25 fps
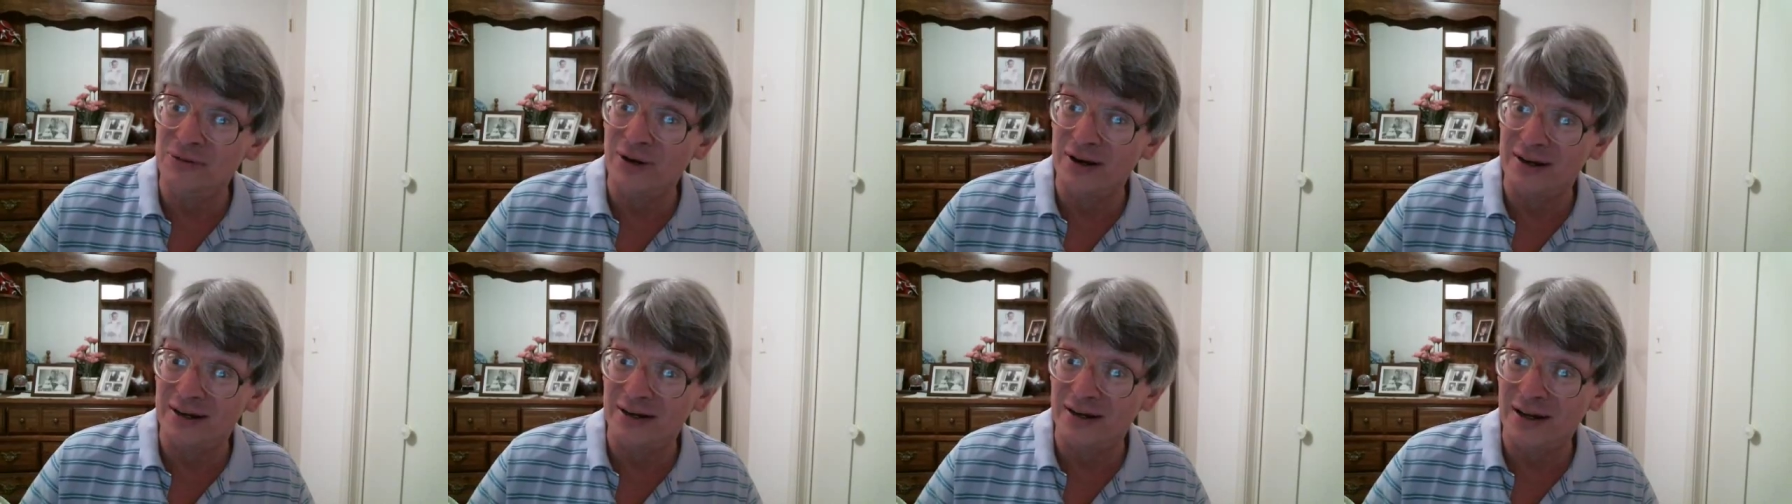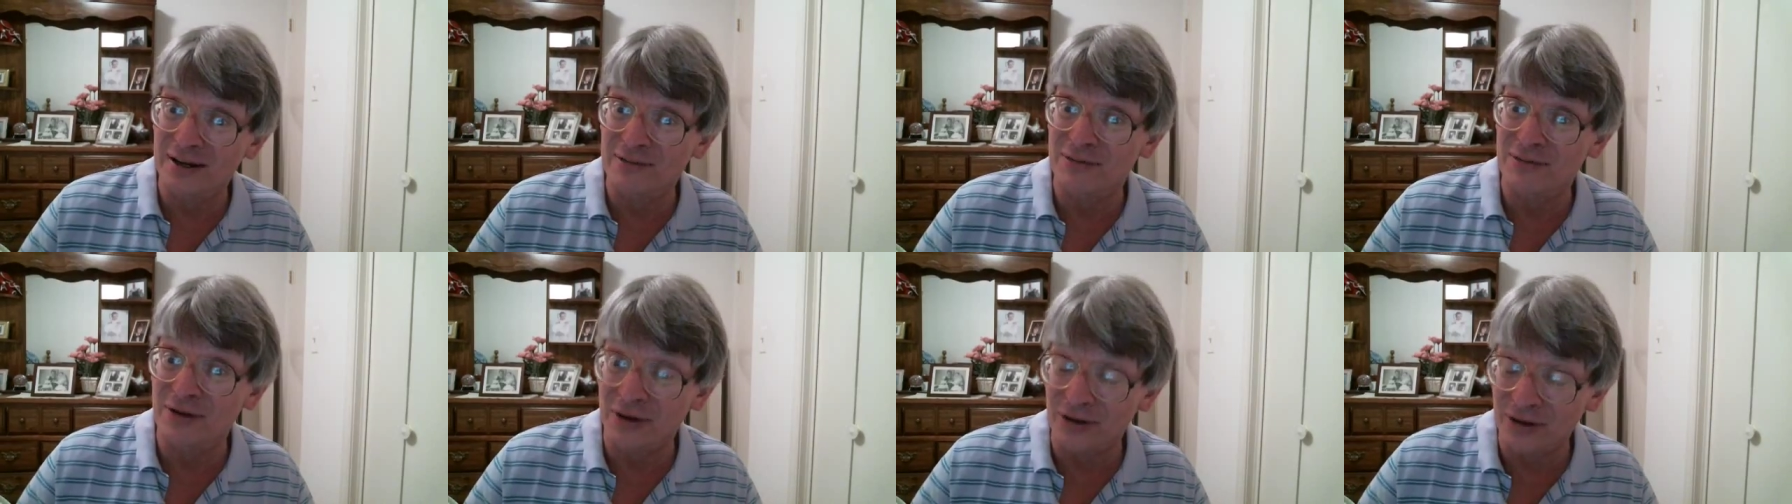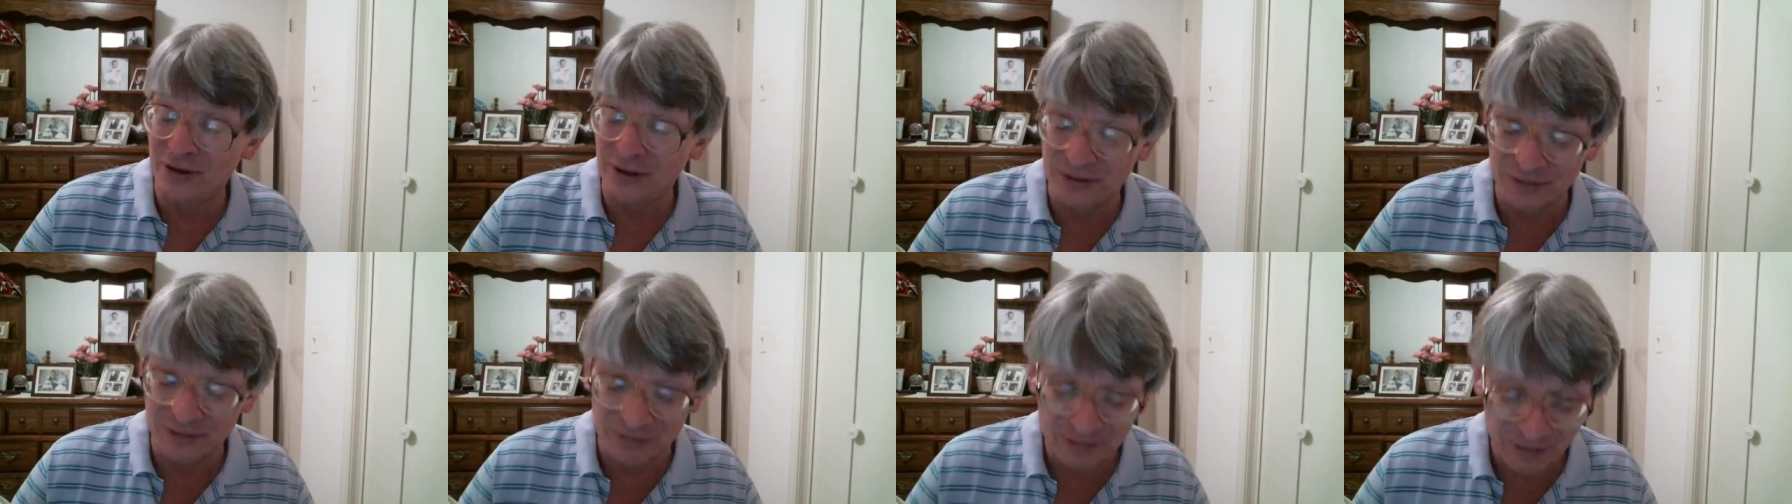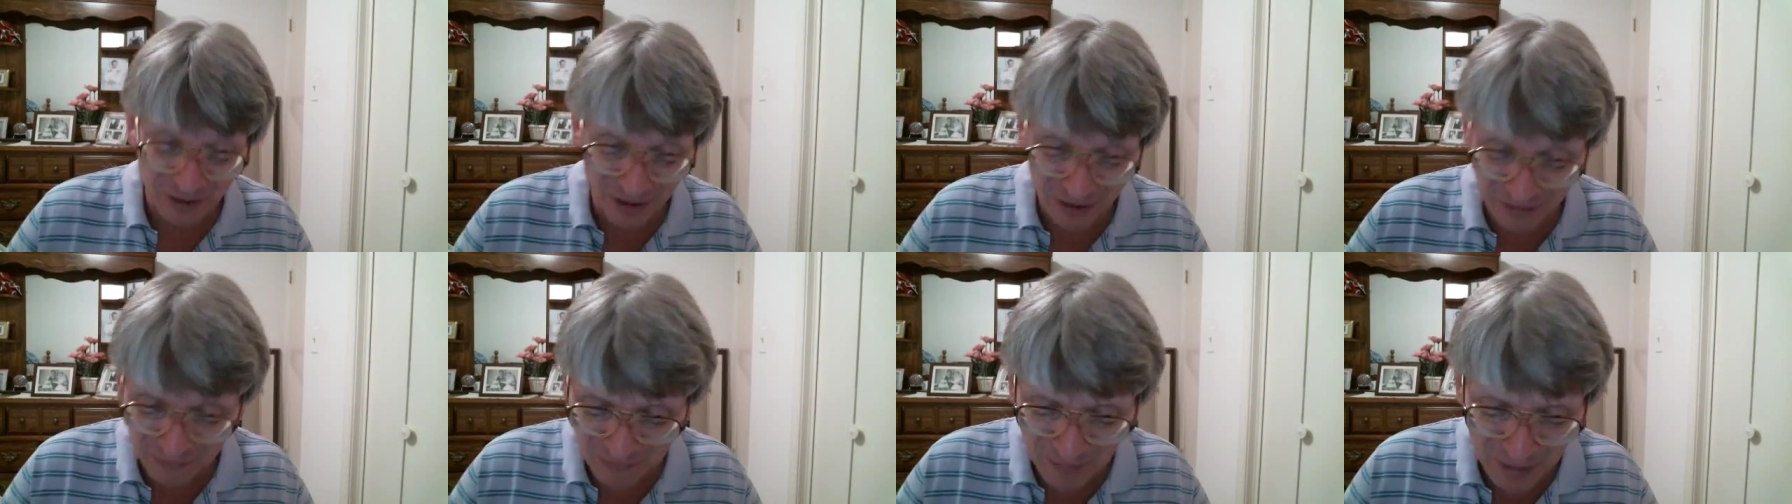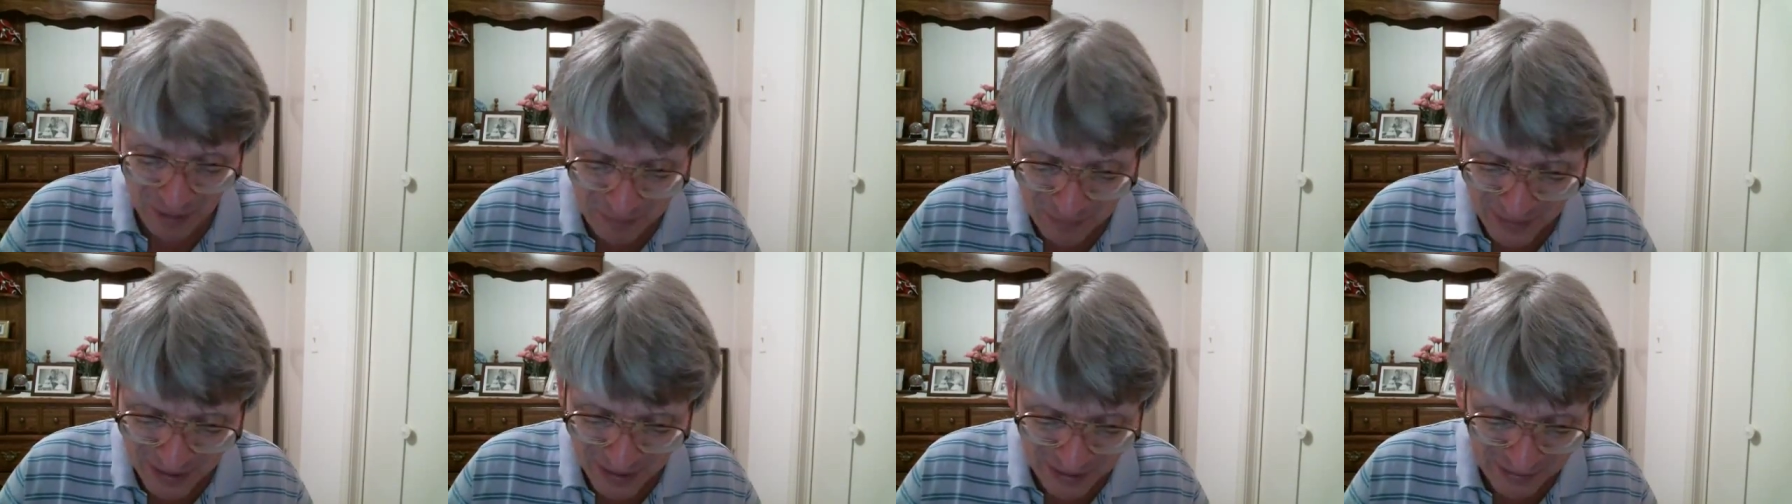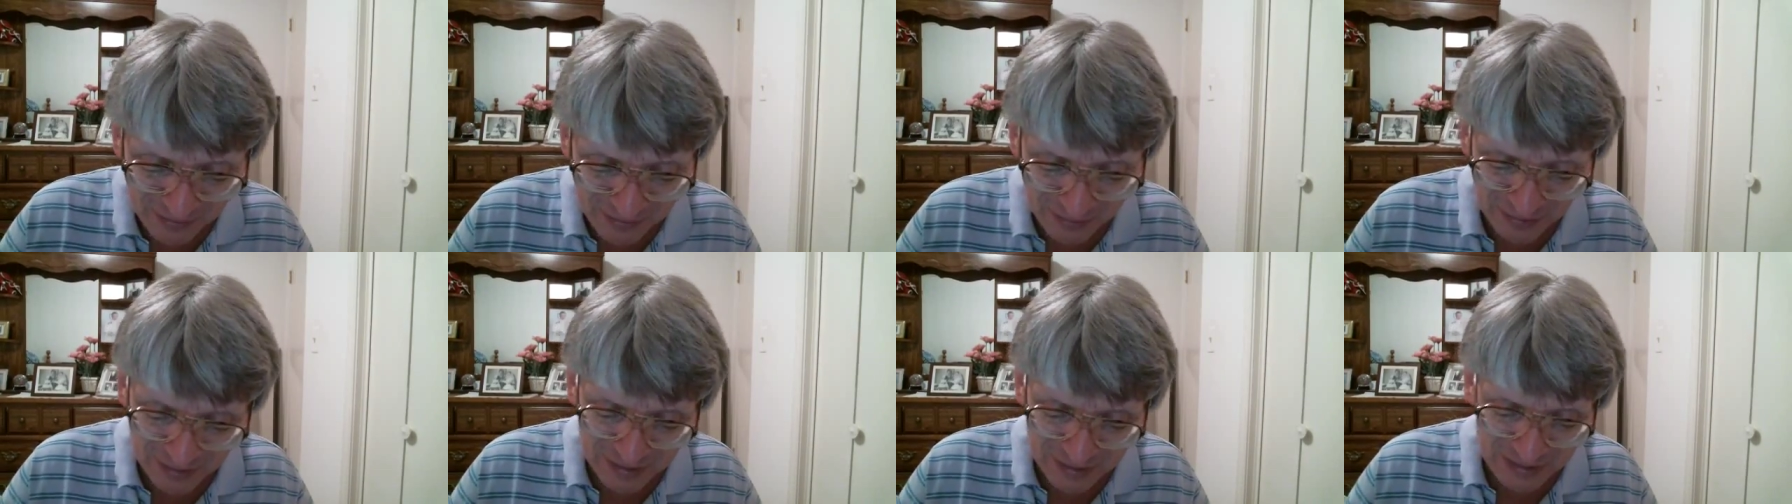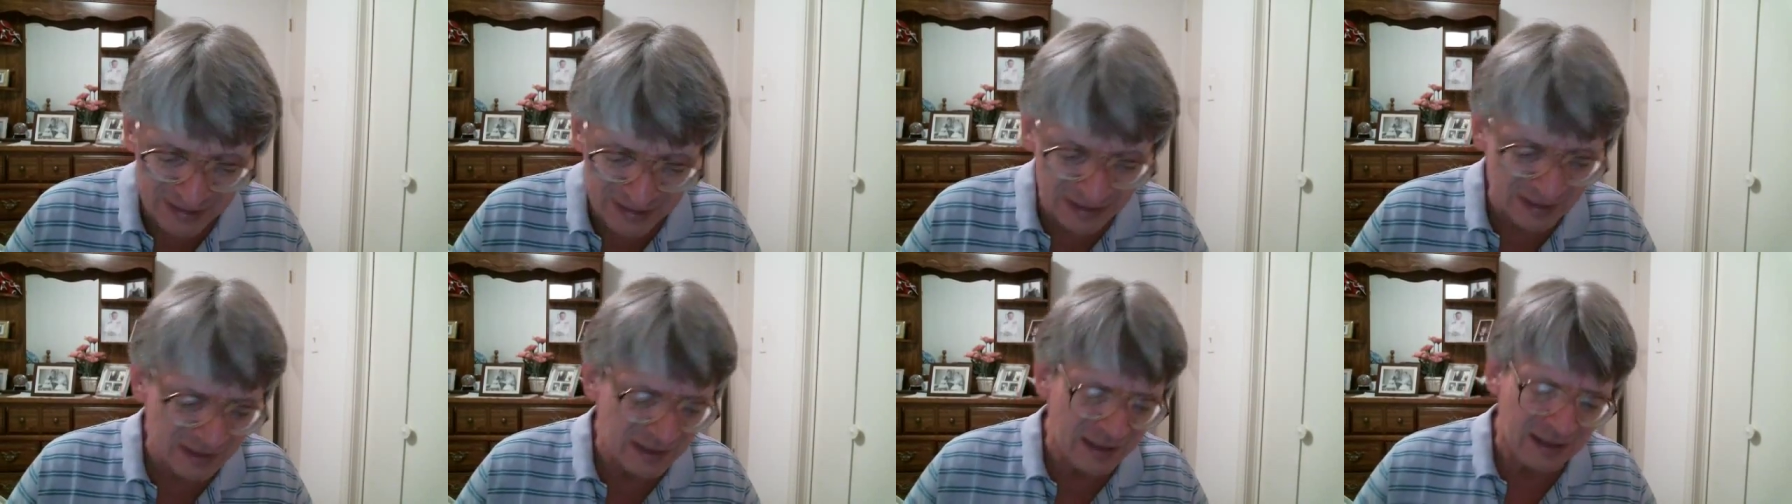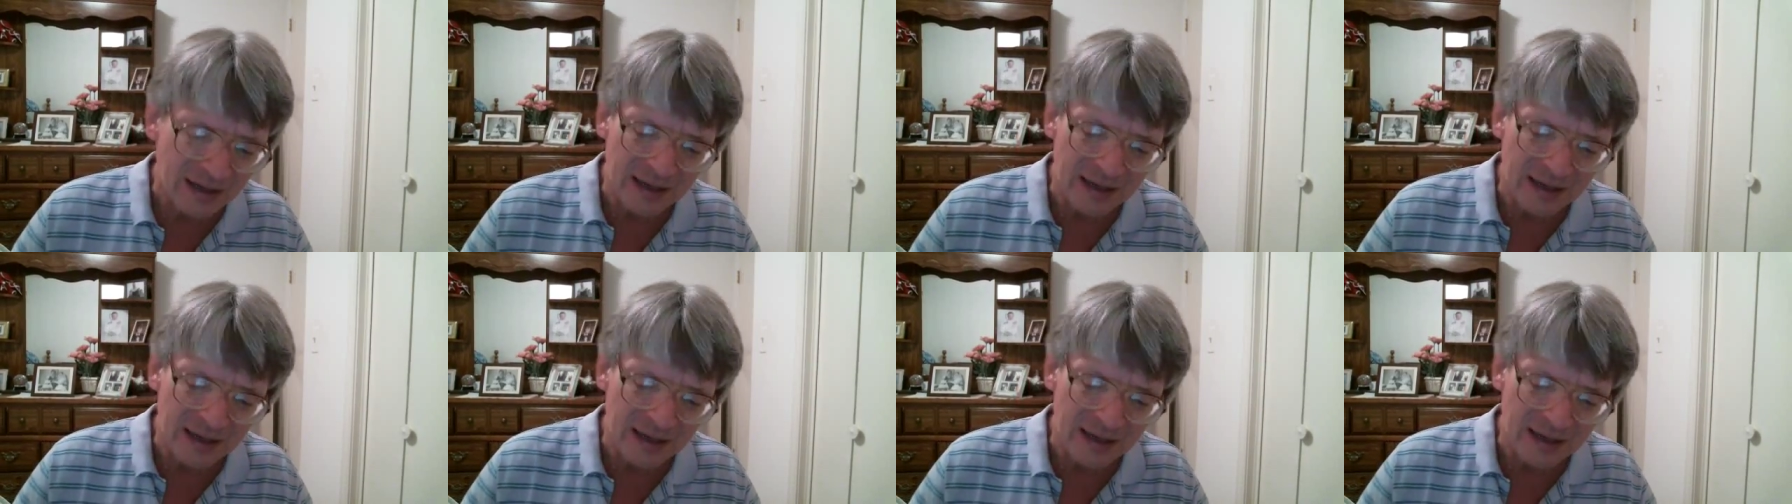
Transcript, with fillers: record I ever heard of by Ben Lee.